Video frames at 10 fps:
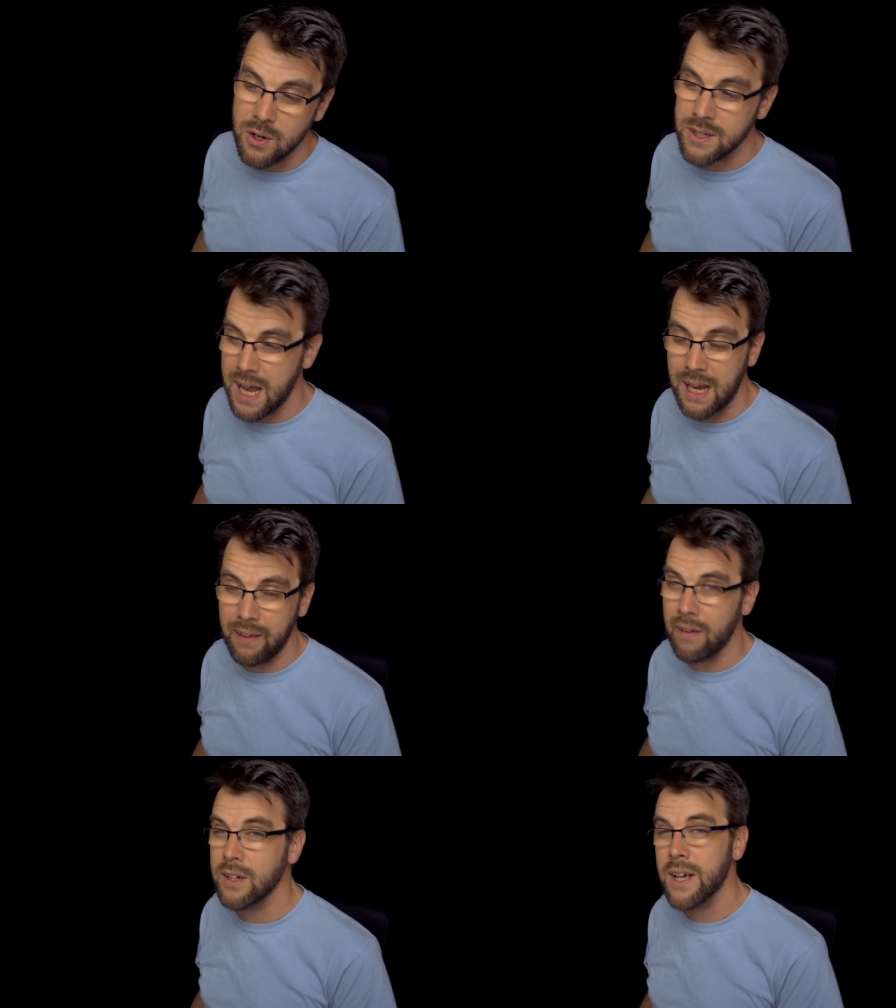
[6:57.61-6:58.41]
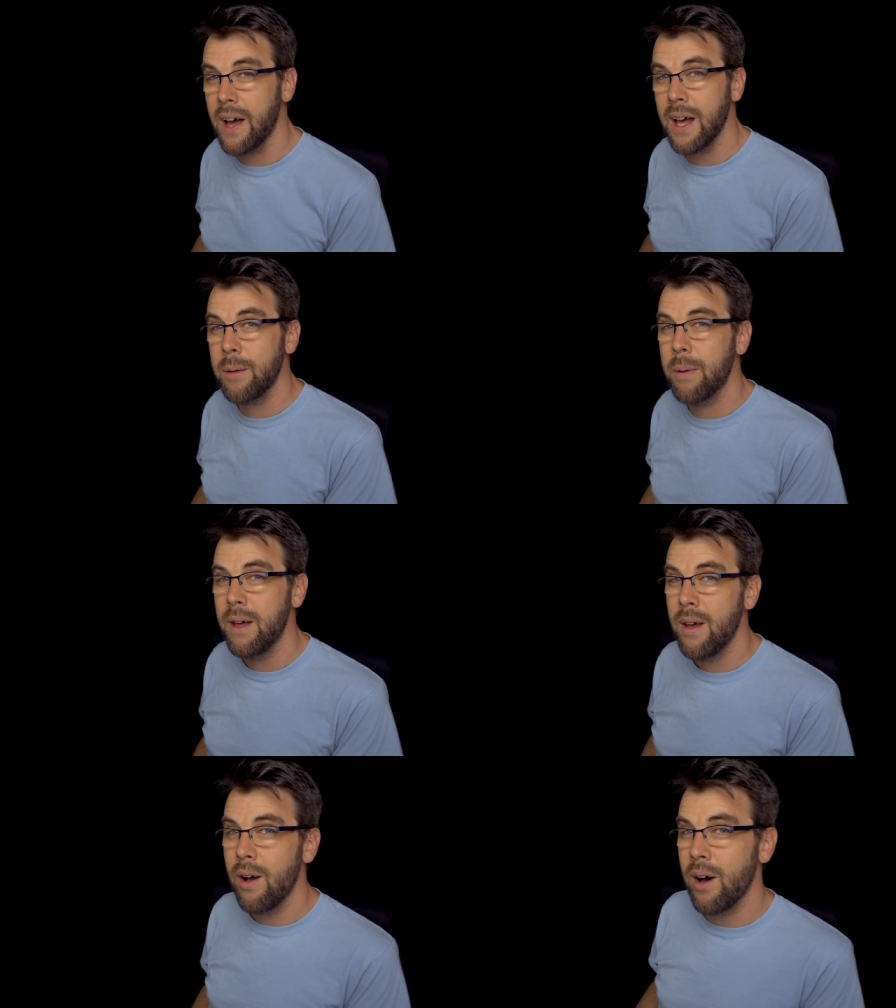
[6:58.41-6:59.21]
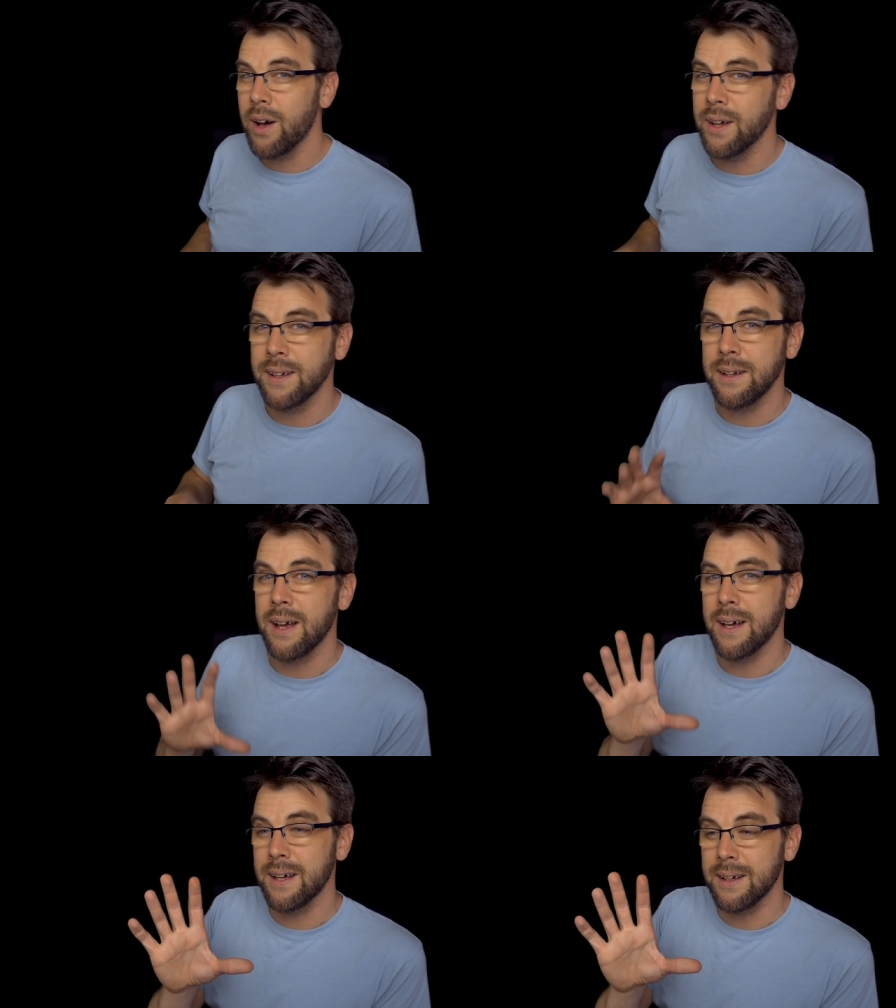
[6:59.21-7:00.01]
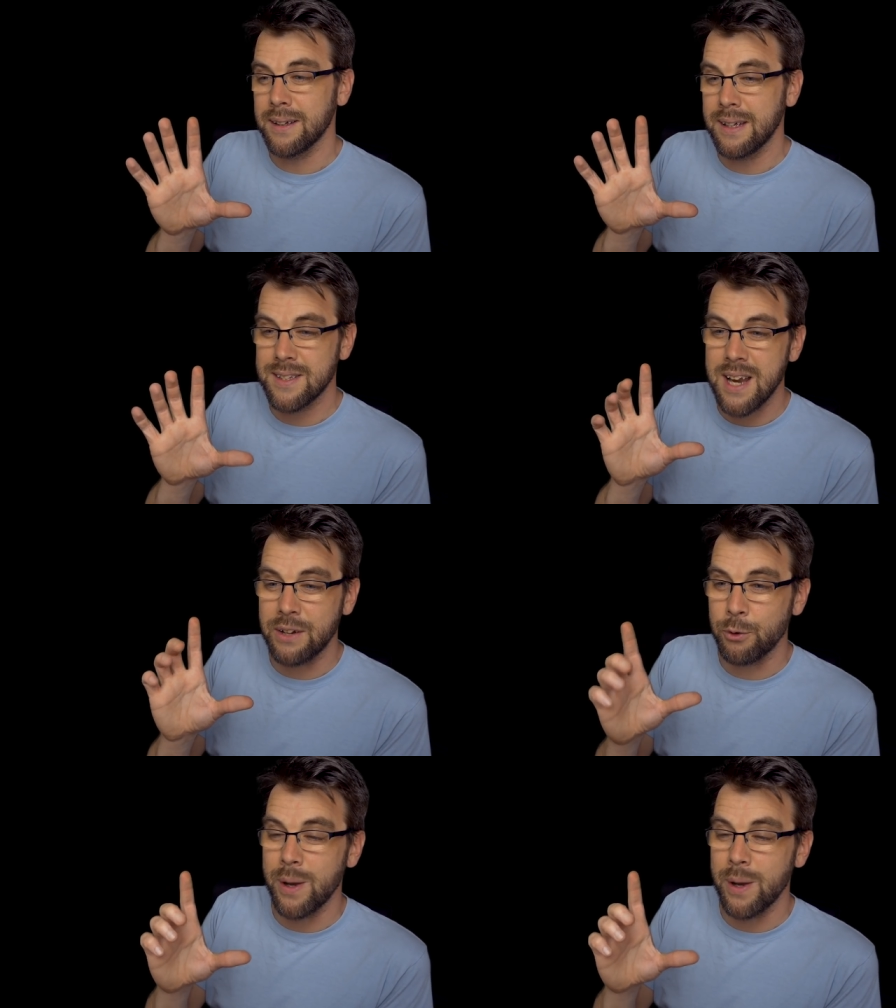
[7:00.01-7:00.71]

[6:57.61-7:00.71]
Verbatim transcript: are taking their time on, uh, instead of